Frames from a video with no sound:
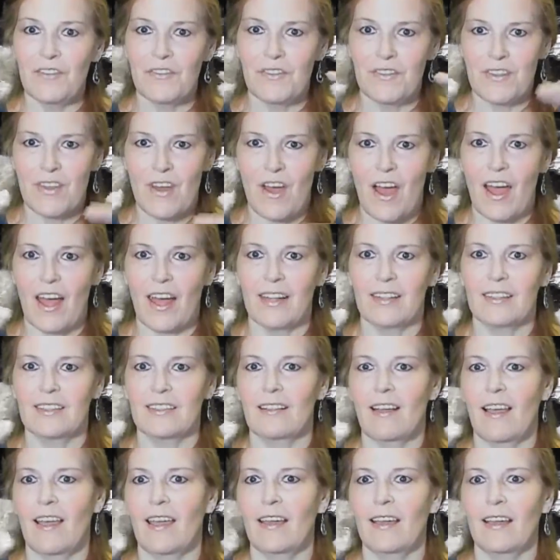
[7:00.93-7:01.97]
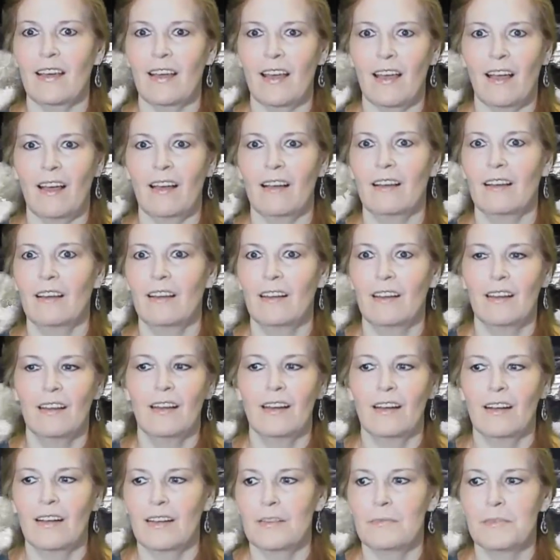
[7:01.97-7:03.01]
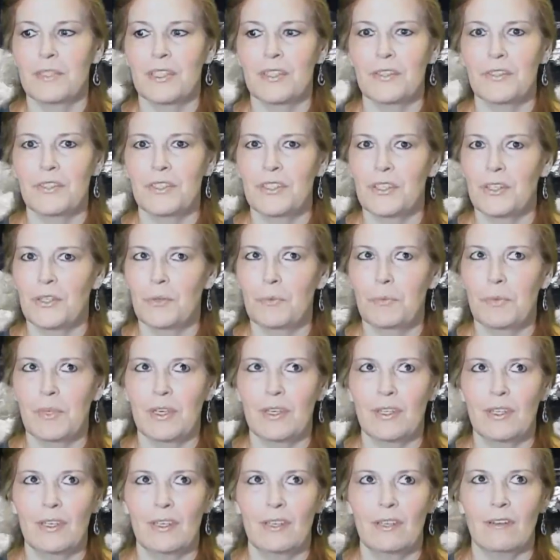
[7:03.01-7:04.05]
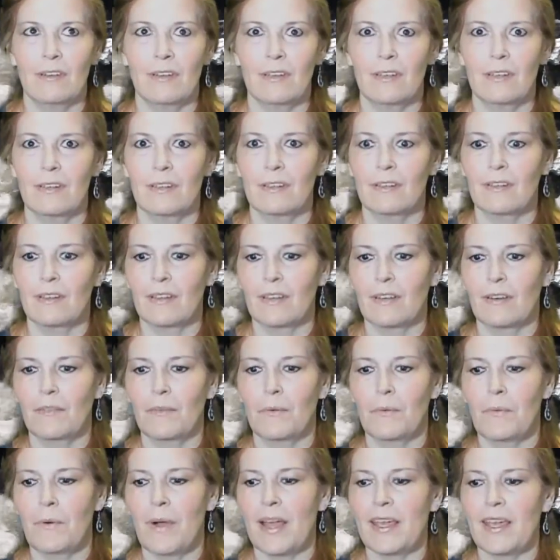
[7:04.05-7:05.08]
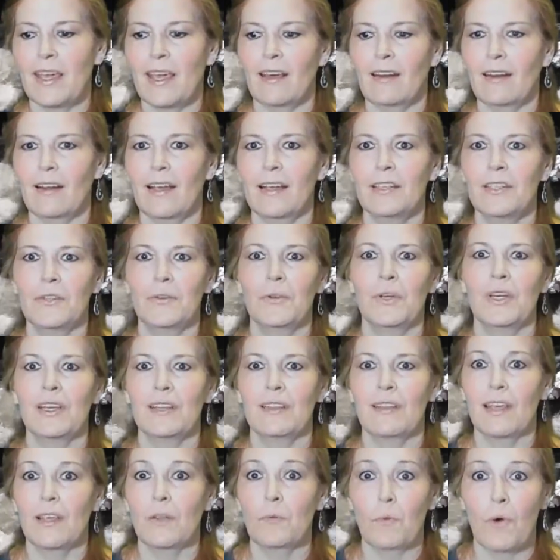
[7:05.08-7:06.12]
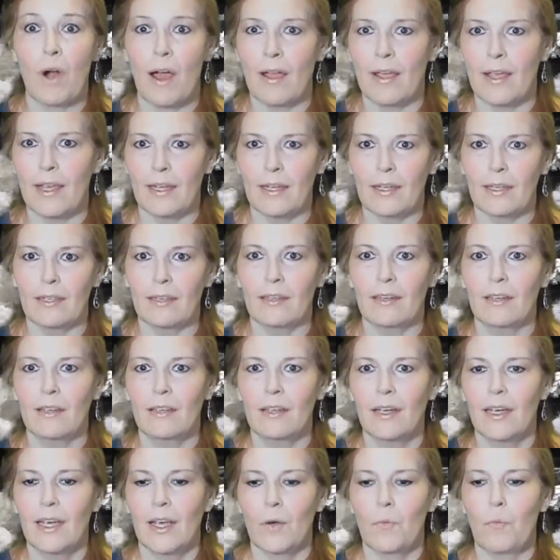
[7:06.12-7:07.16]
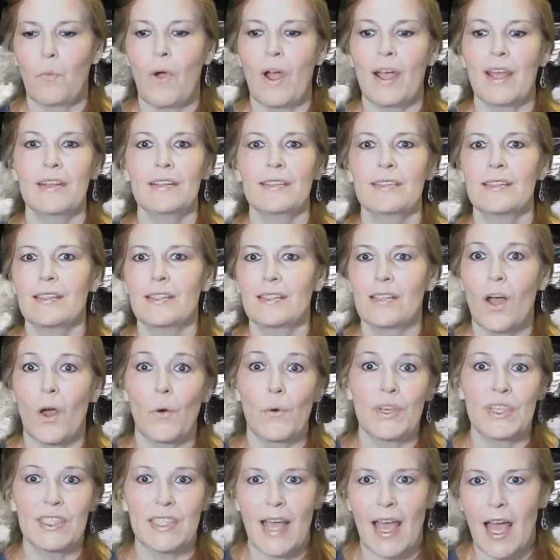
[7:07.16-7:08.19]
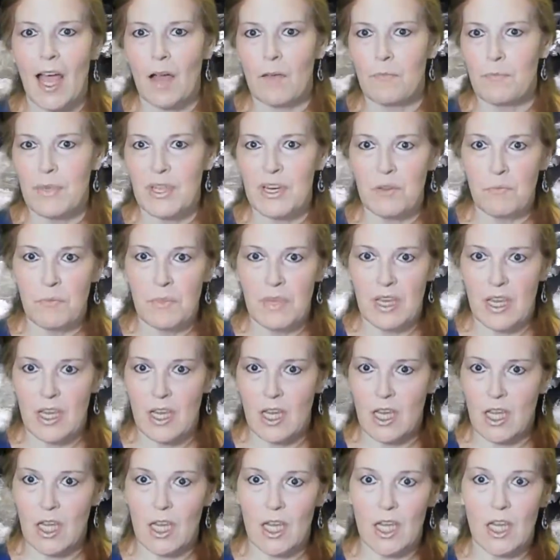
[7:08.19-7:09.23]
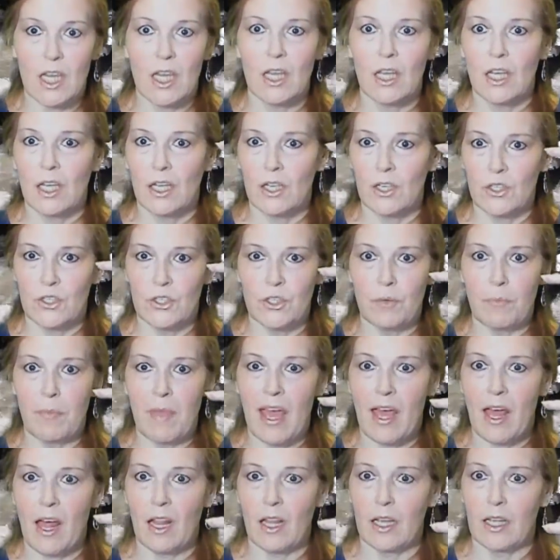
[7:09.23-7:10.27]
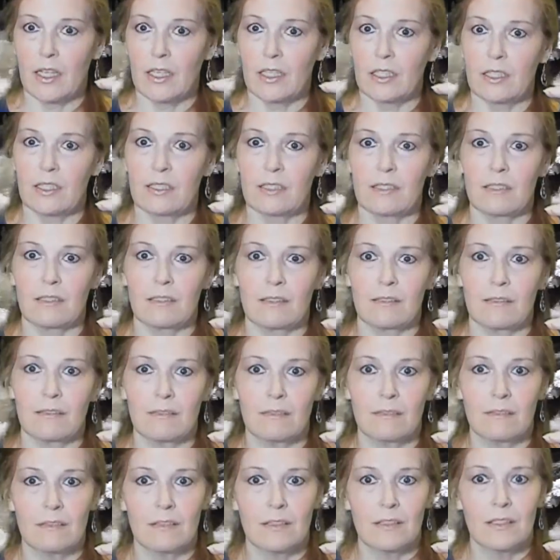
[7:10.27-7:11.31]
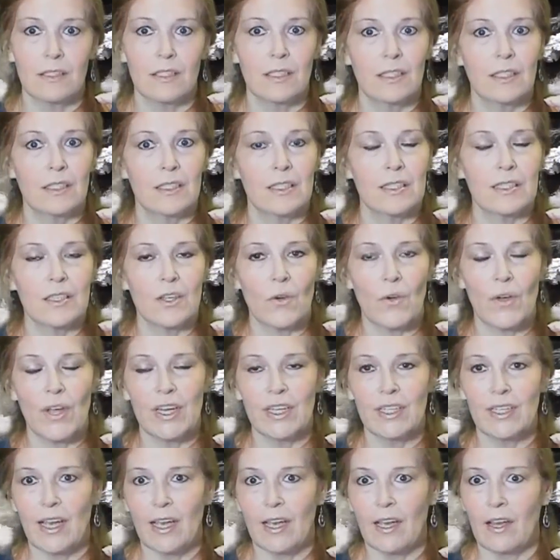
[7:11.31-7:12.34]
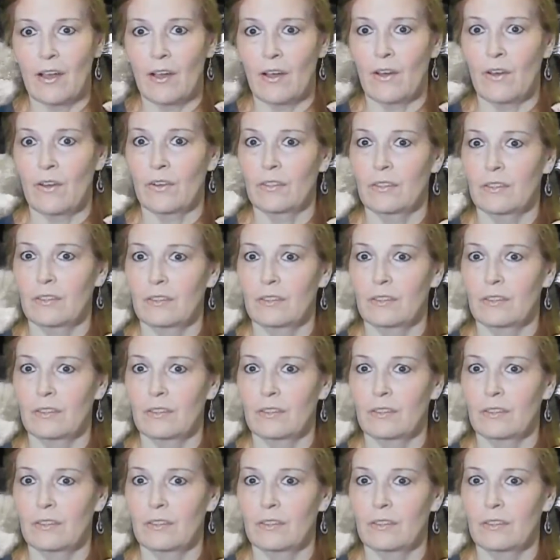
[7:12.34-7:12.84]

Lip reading: thoughts like, I'm so stupid, or why can't I do anything right, and why does this always happen to me, here's your balance, it's going down.